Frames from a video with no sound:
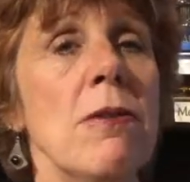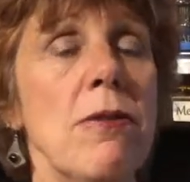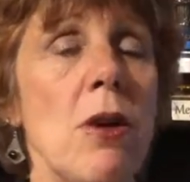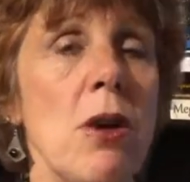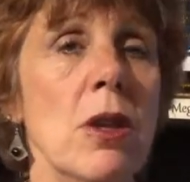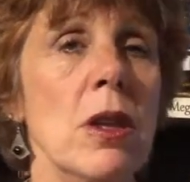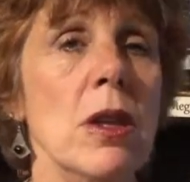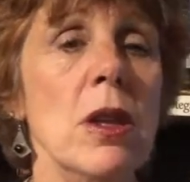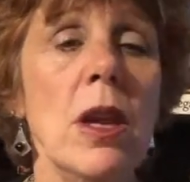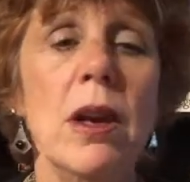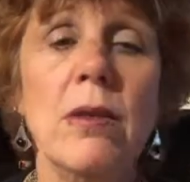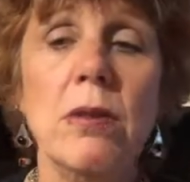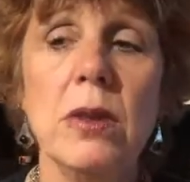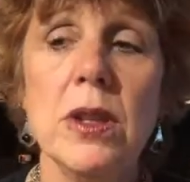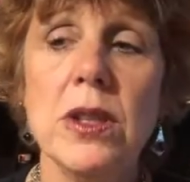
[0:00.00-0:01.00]
fall in
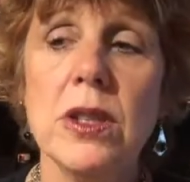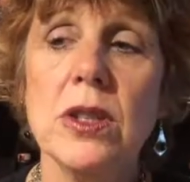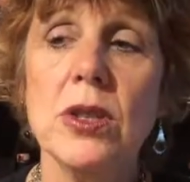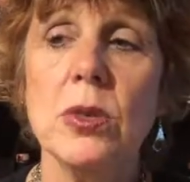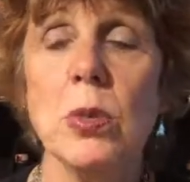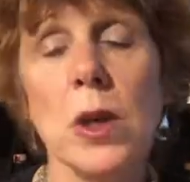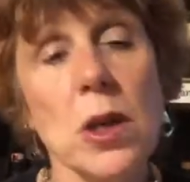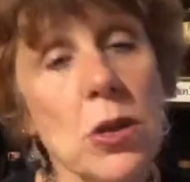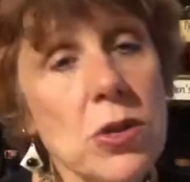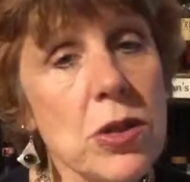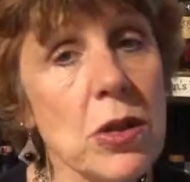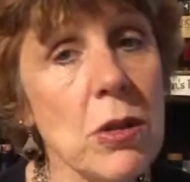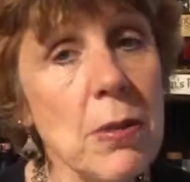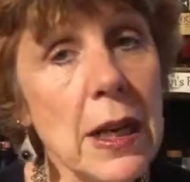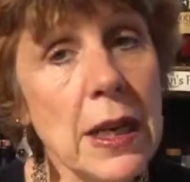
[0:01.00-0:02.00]
love with the sweaters
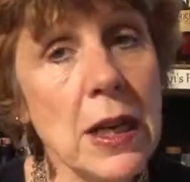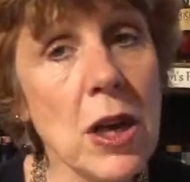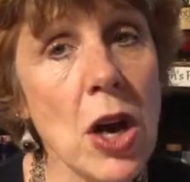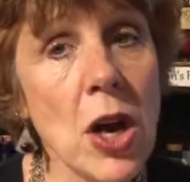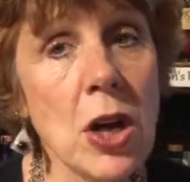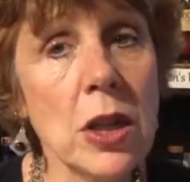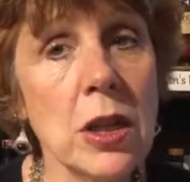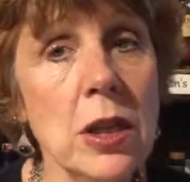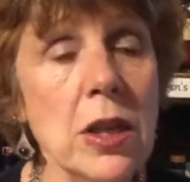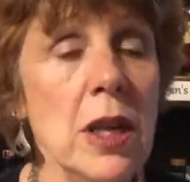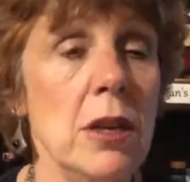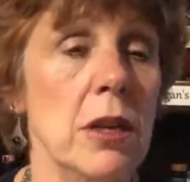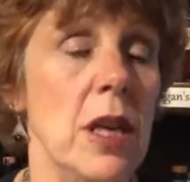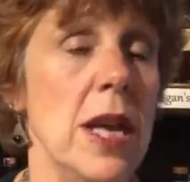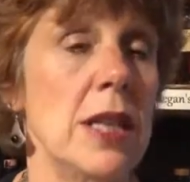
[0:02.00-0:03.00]
that are made in Ireland.
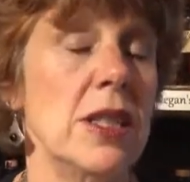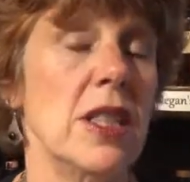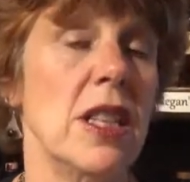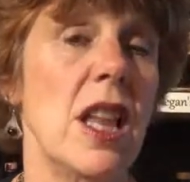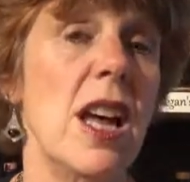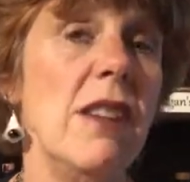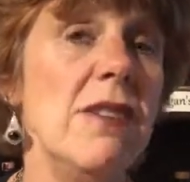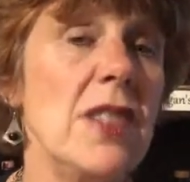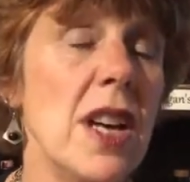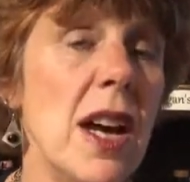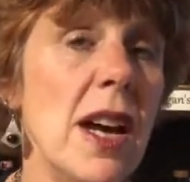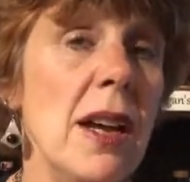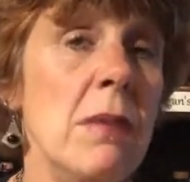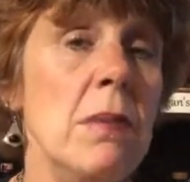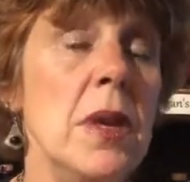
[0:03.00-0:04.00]
That'll last a
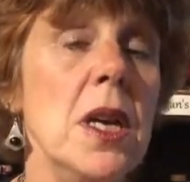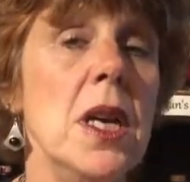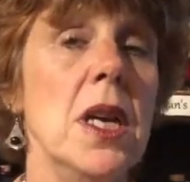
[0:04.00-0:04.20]
lifetime.